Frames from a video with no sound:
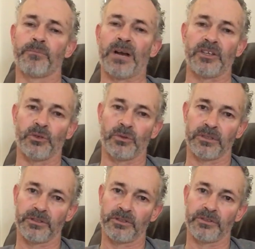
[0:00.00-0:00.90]
but
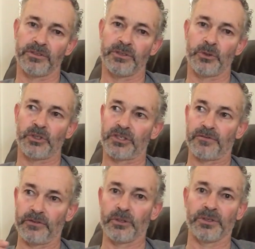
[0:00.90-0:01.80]
you'll just
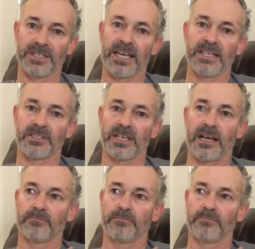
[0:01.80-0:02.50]
view it as